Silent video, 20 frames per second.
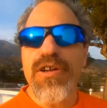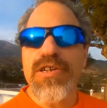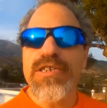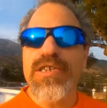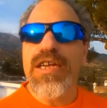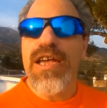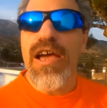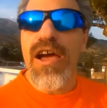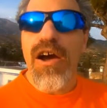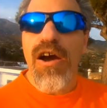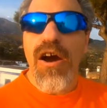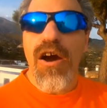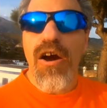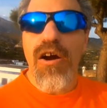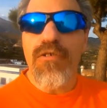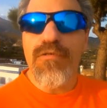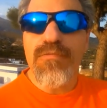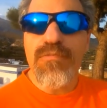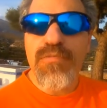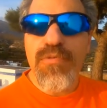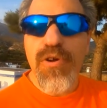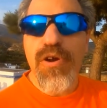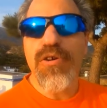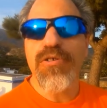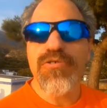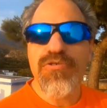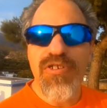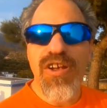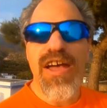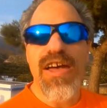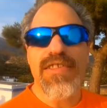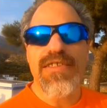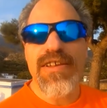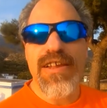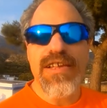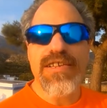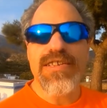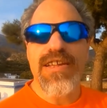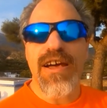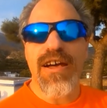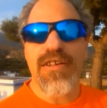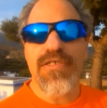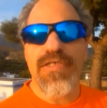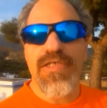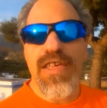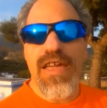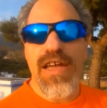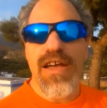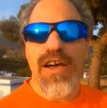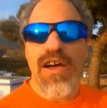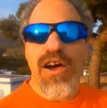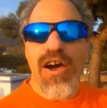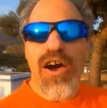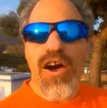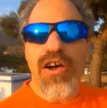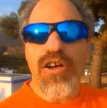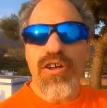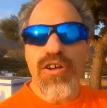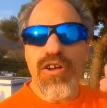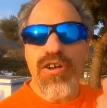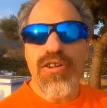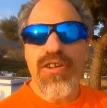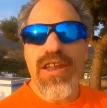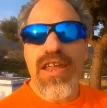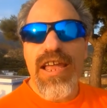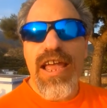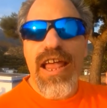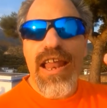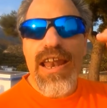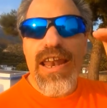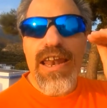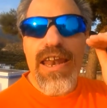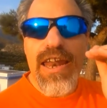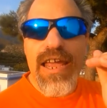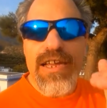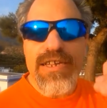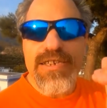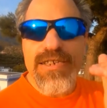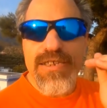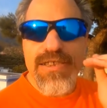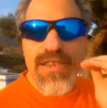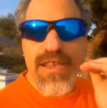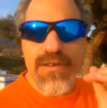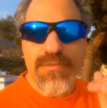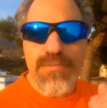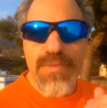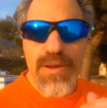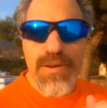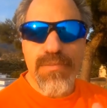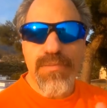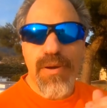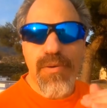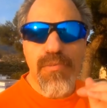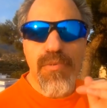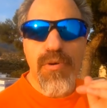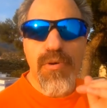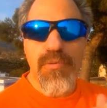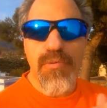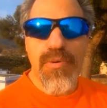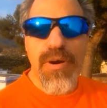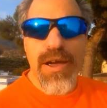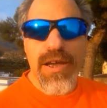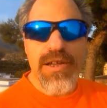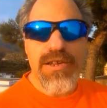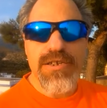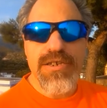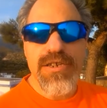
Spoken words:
of pro triathletes out there are earning less than minimum wage.